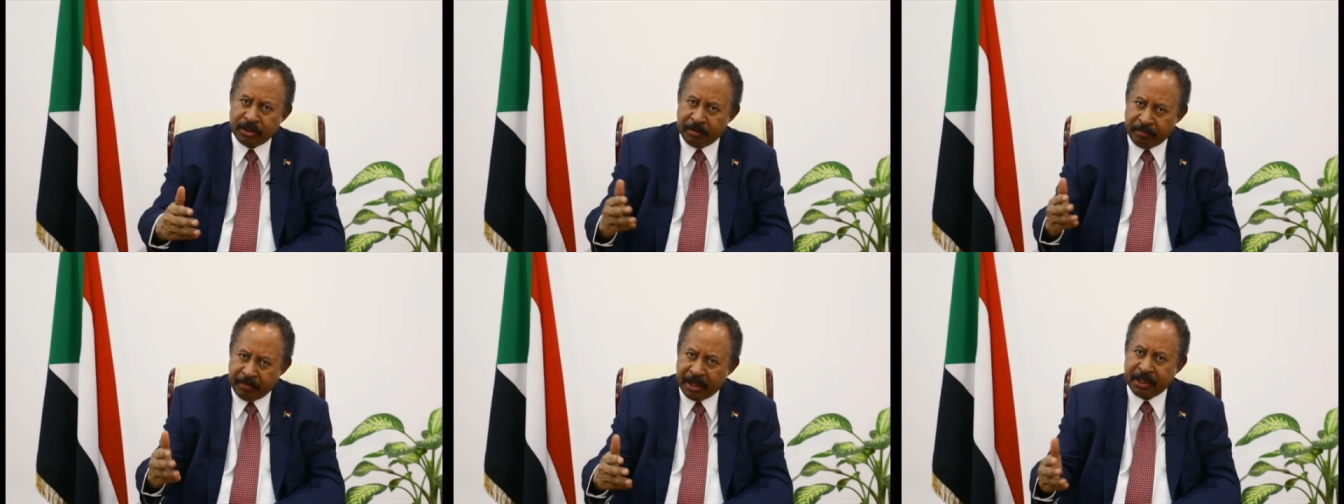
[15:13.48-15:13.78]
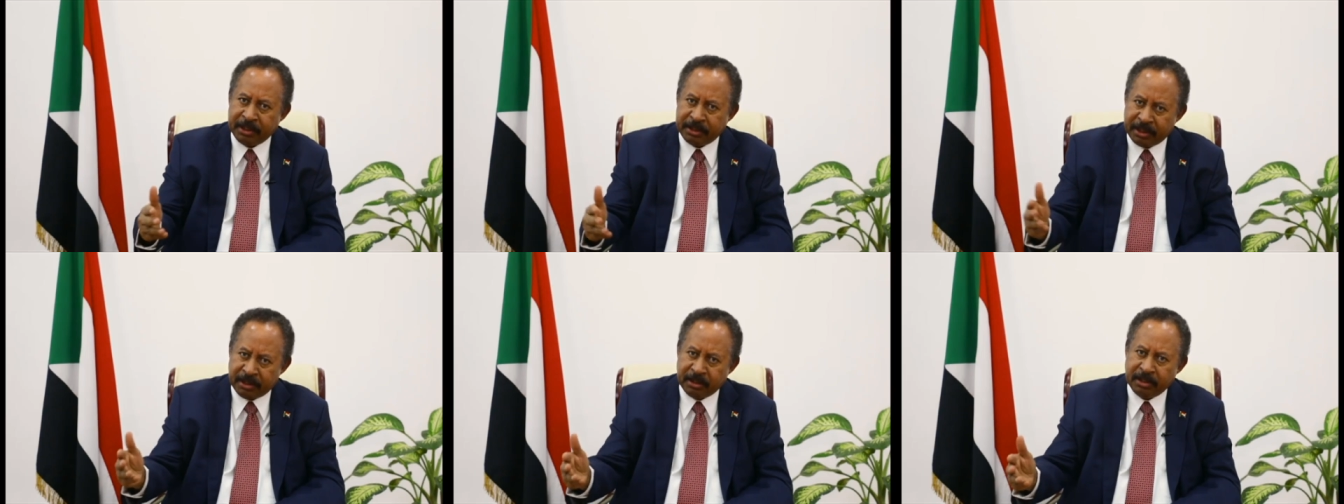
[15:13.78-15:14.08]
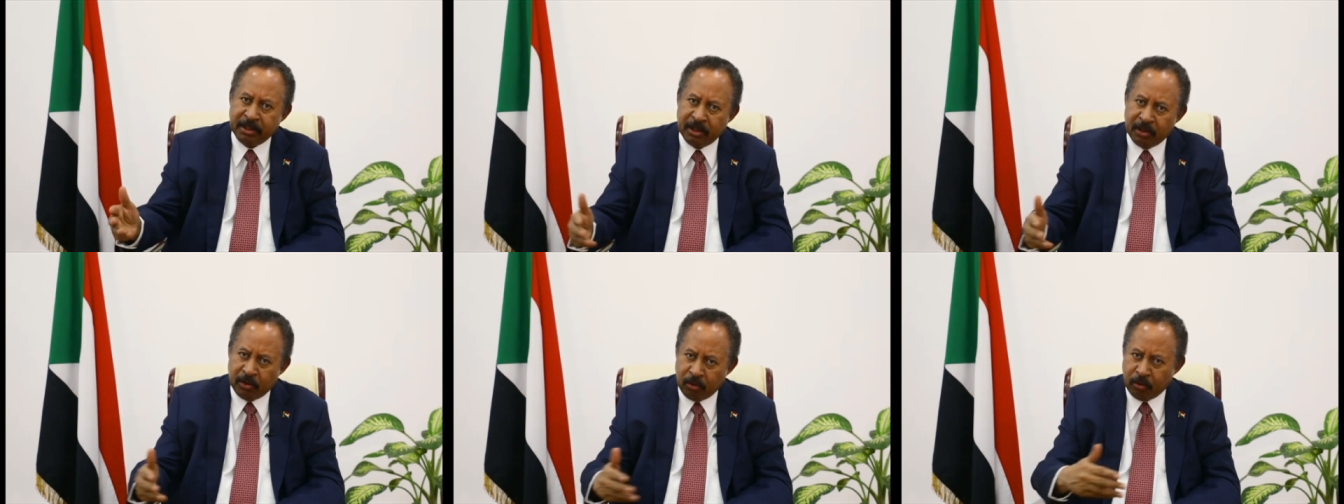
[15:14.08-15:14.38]
the martyr
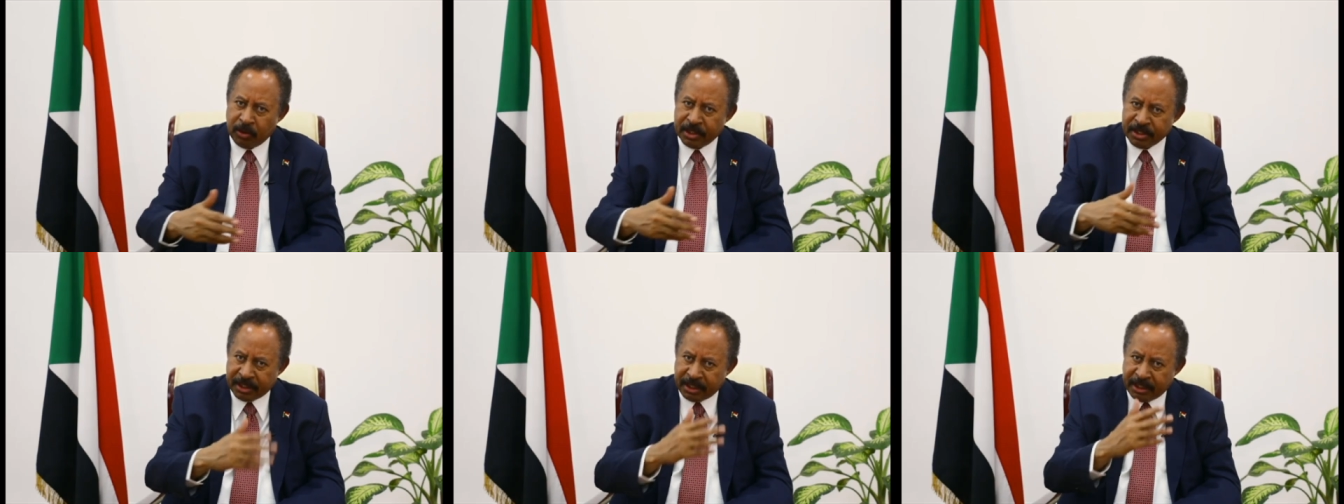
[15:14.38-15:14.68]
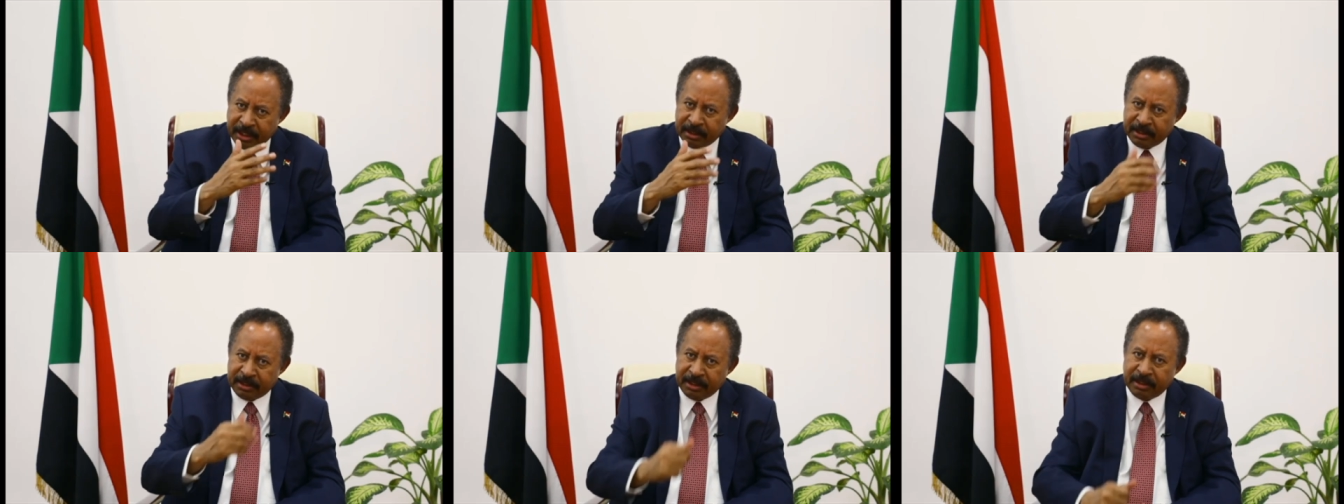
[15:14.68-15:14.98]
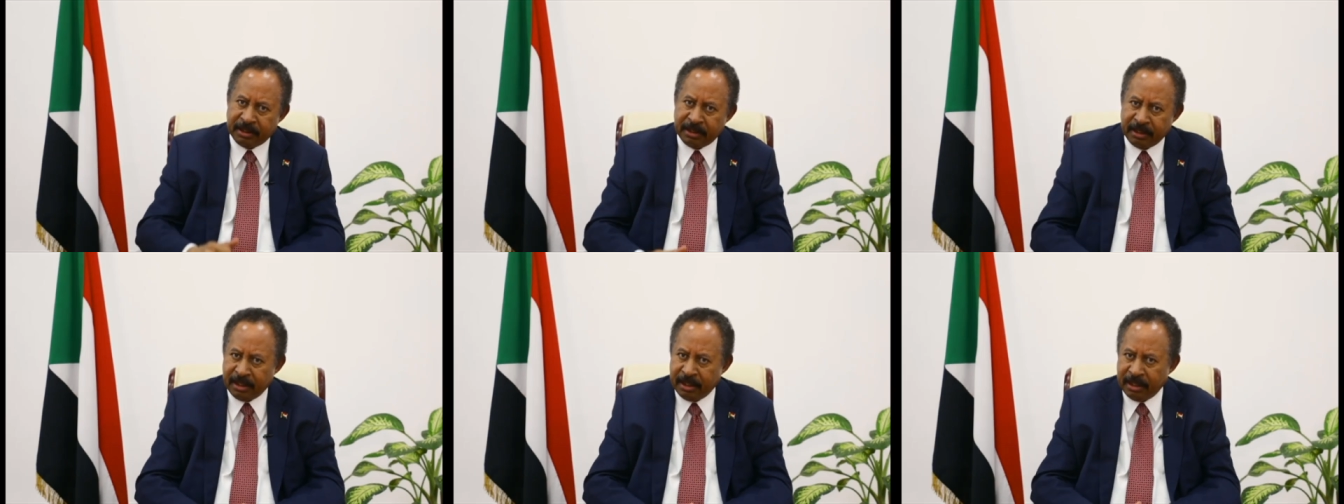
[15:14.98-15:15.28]
who was killed
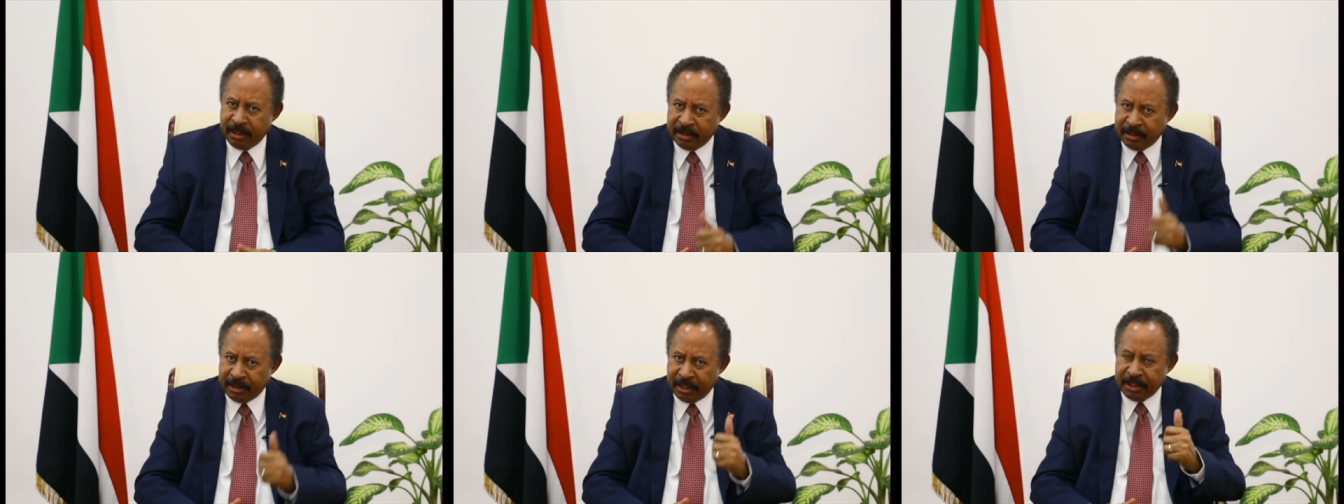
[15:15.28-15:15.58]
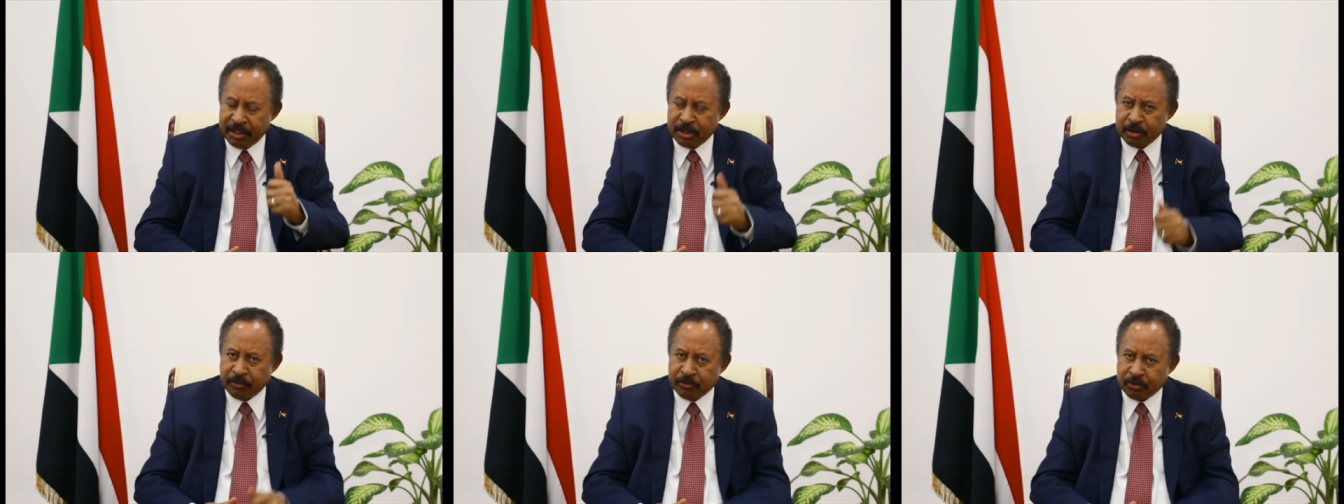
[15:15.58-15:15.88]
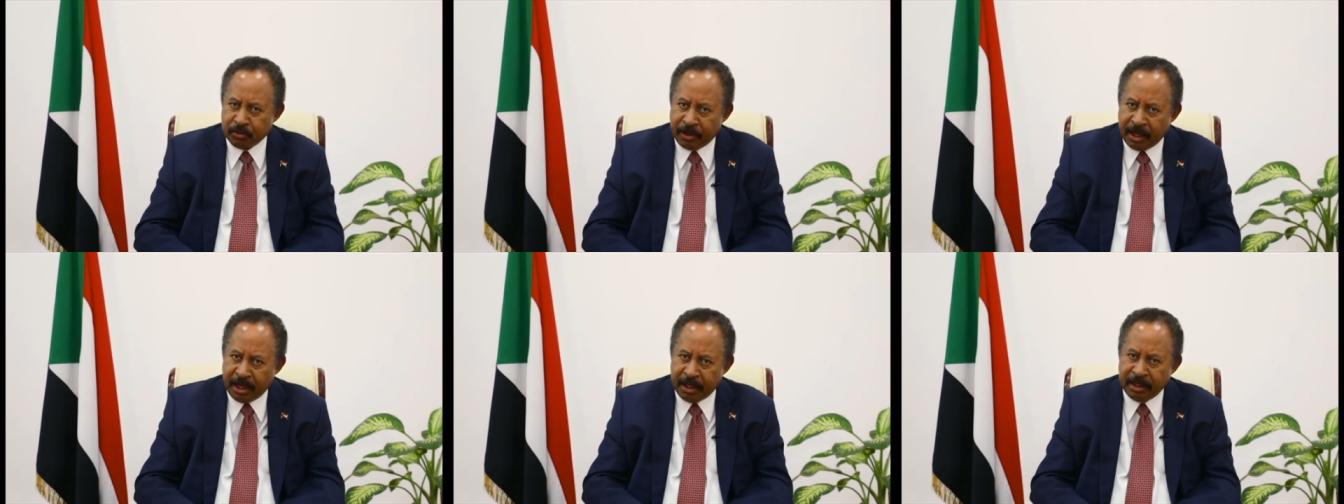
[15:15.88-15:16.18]
in the east of
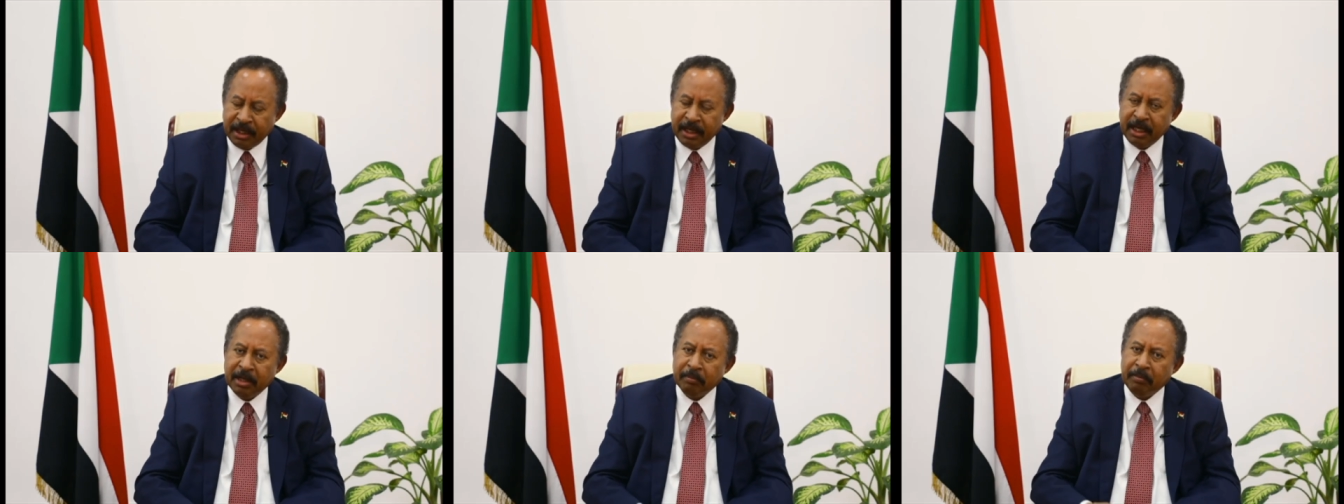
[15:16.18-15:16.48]
Sudan,